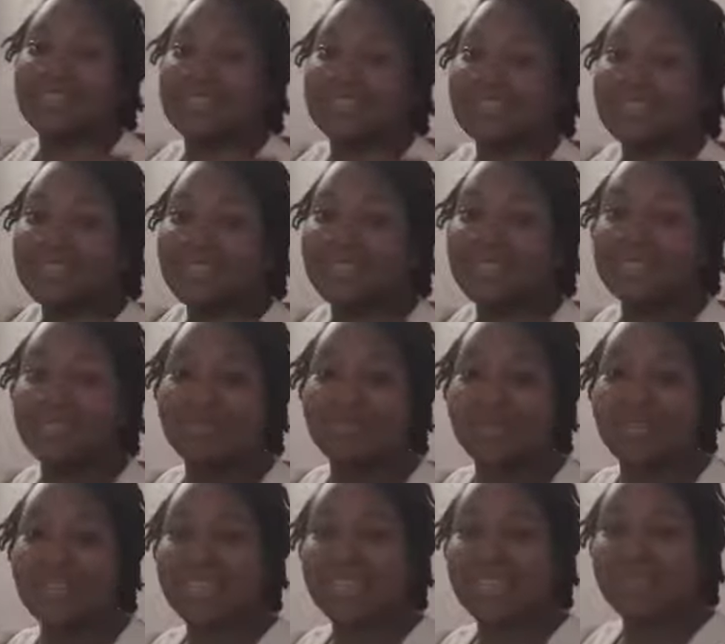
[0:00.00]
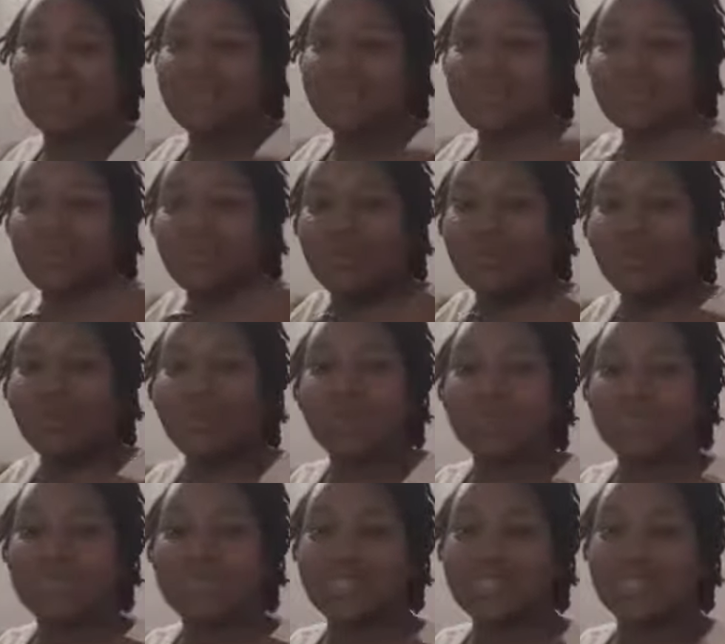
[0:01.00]
it disgusting, but I thought it was so cool
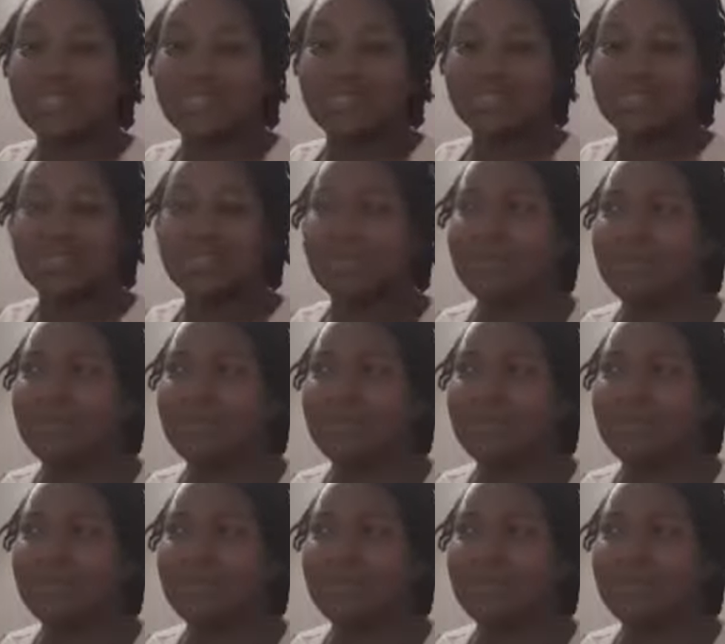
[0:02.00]
because she's